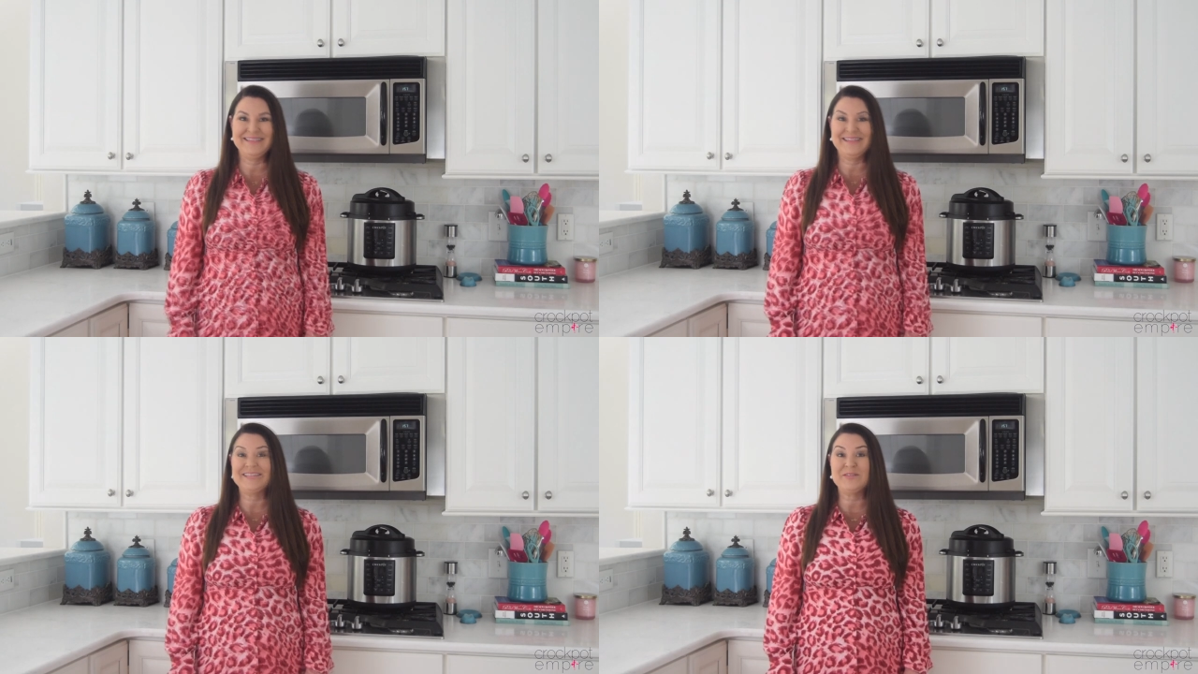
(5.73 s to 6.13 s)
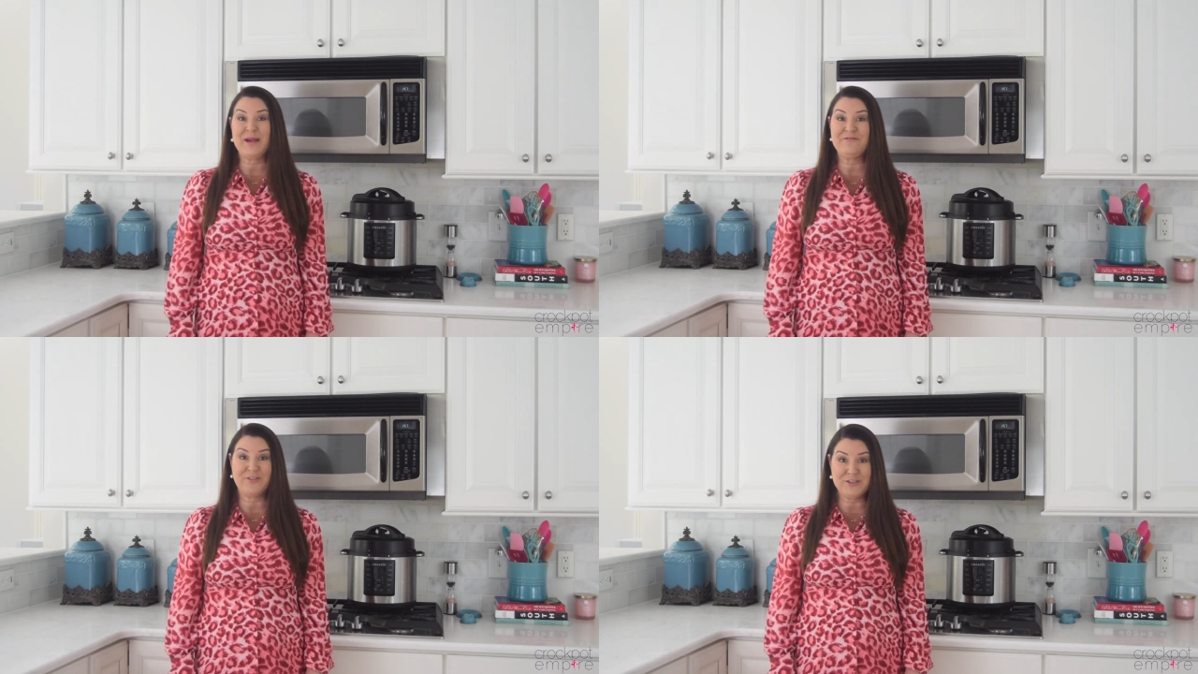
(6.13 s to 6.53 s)
This is my
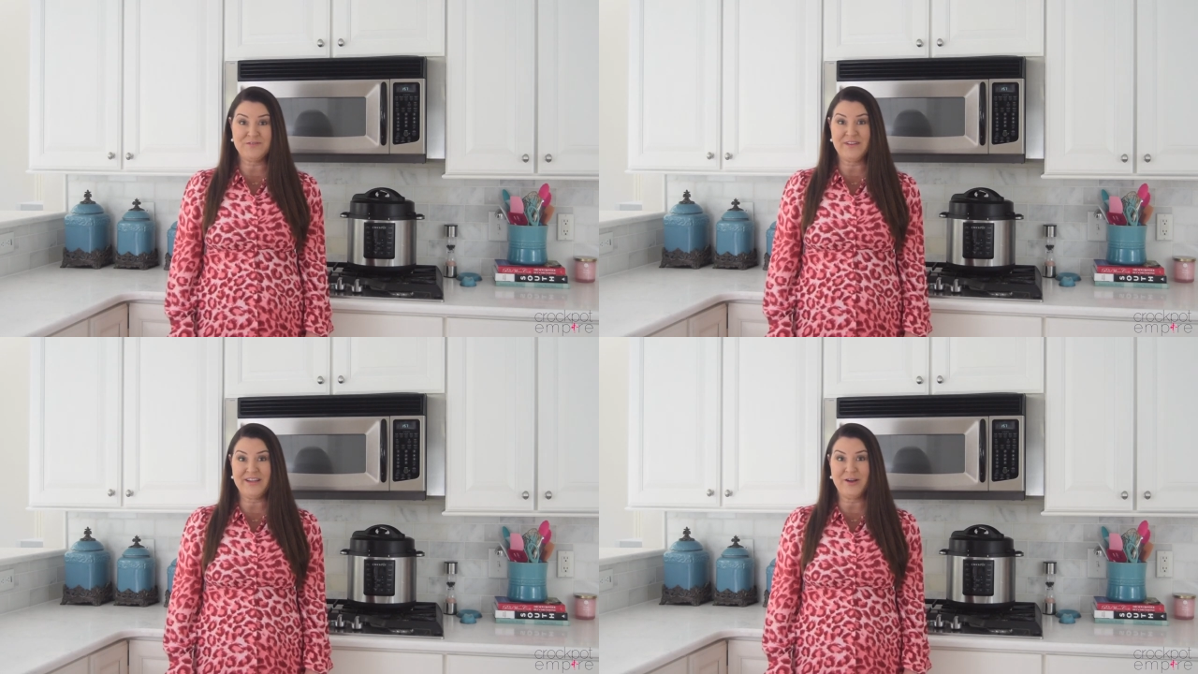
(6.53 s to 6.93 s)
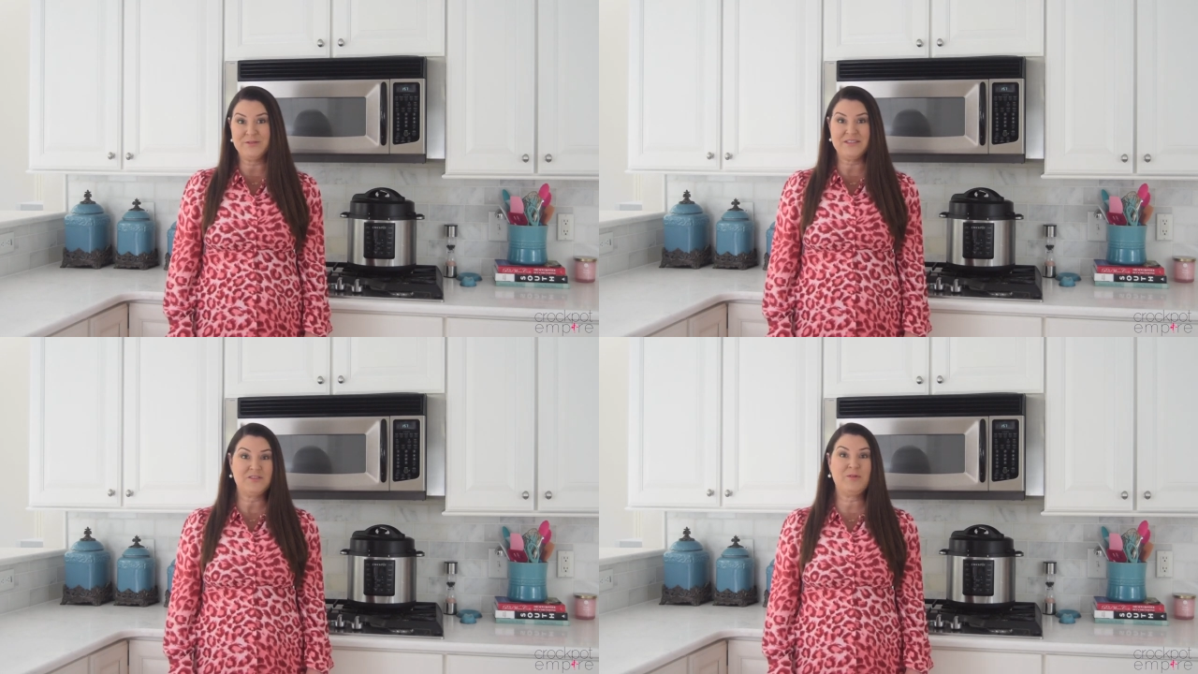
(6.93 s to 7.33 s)
first video
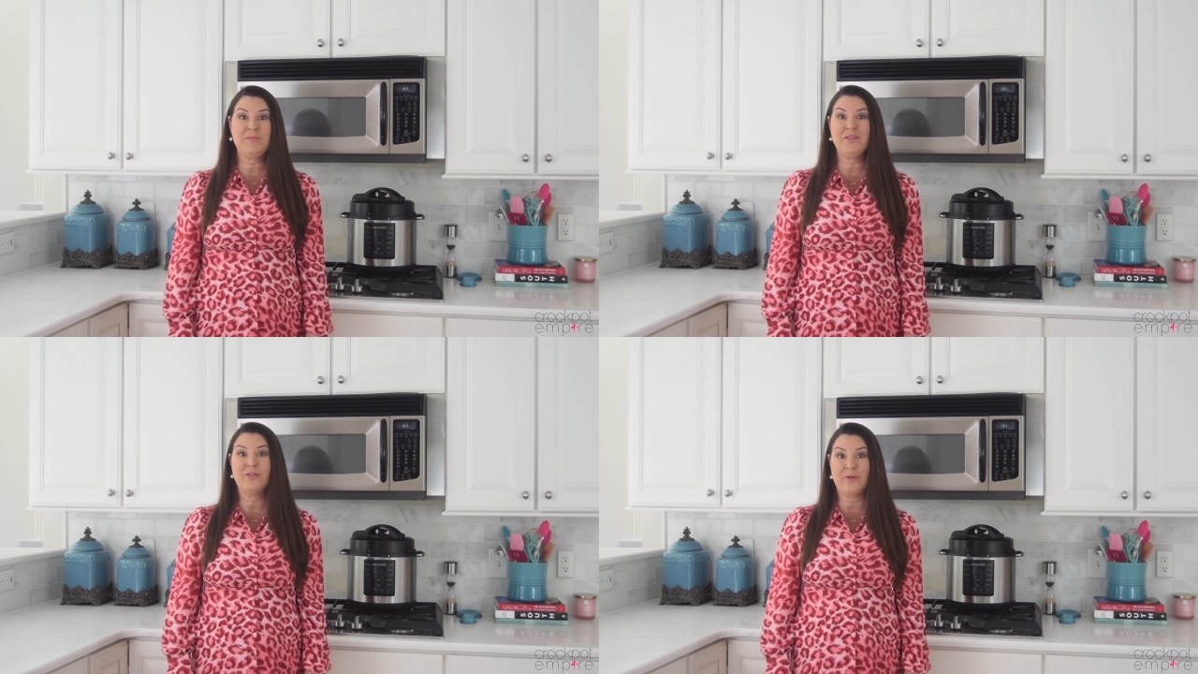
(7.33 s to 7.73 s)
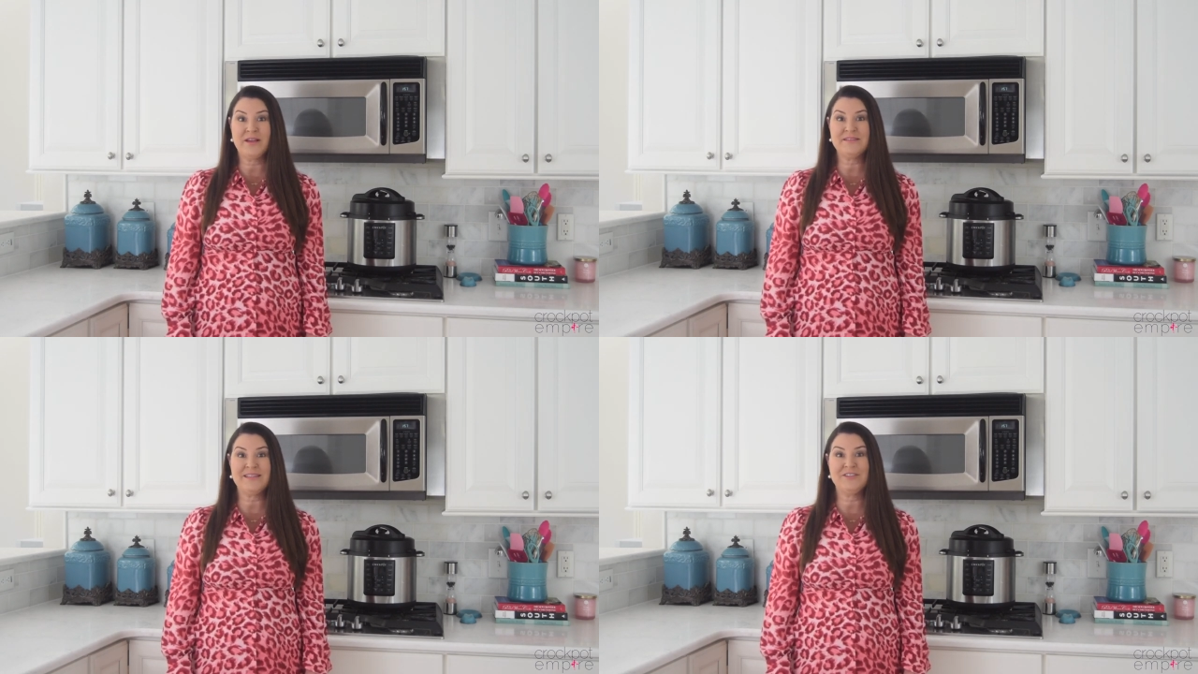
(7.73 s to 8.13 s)
since we've been
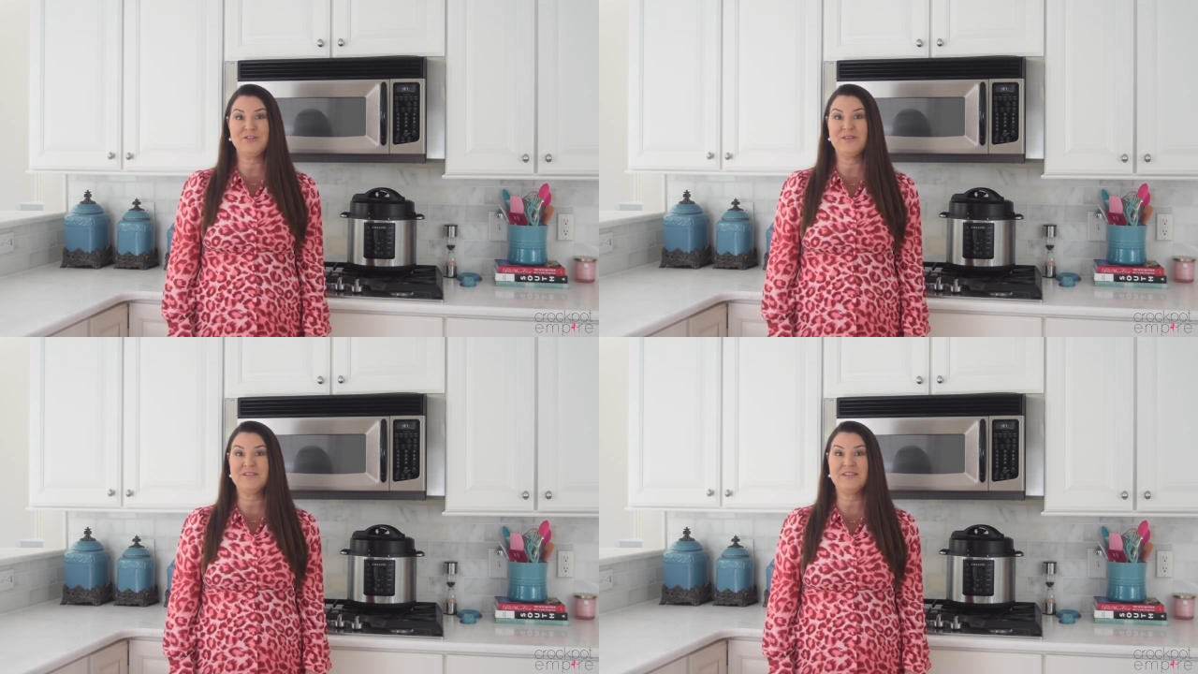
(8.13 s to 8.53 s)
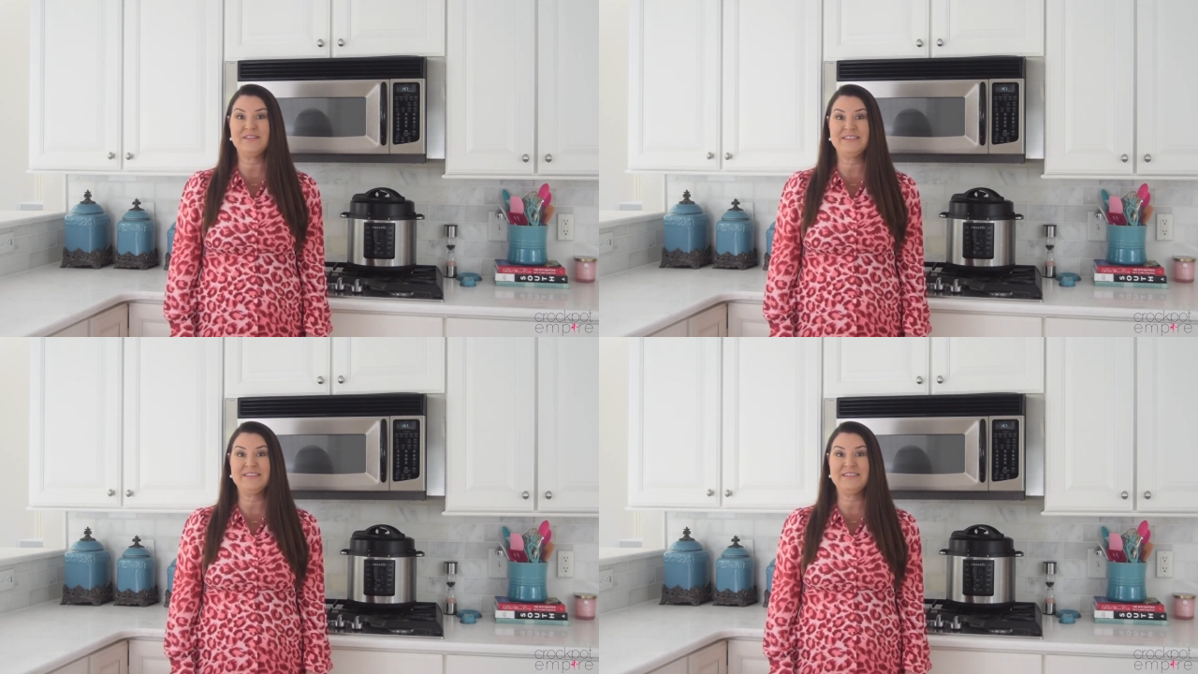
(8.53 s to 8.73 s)
thrust into this